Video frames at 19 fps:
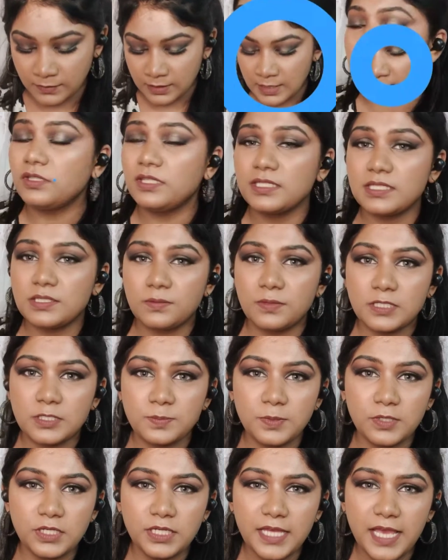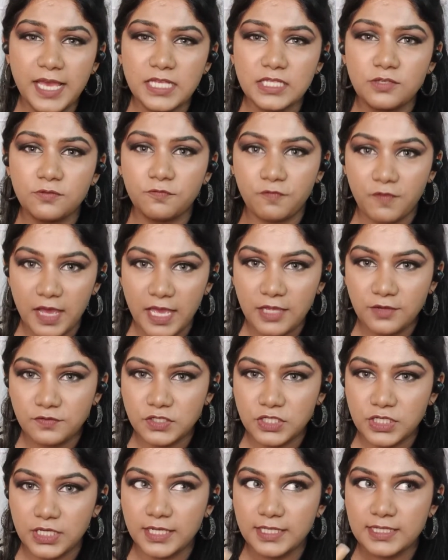So the Swiss Beauty has 5
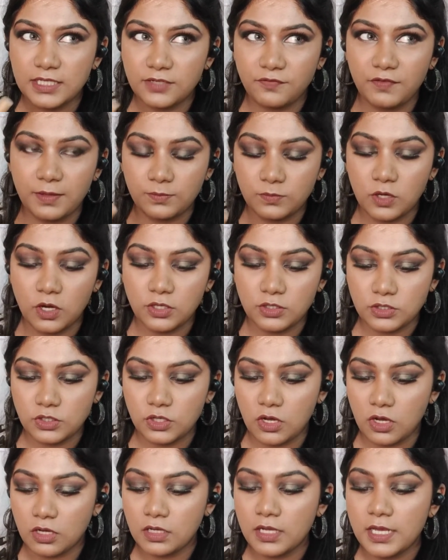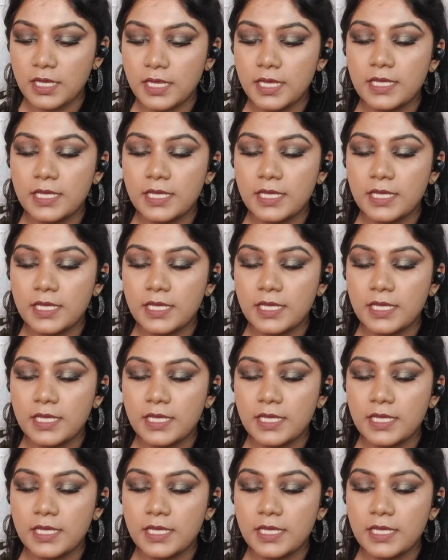shades if I'm not wrong.